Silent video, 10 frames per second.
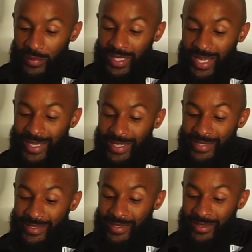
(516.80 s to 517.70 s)
that
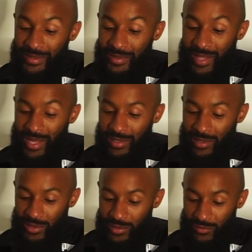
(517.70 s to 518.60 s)
is that
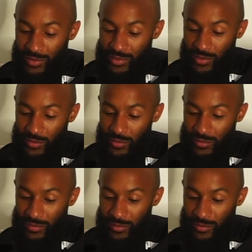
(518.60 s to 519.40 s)
last result.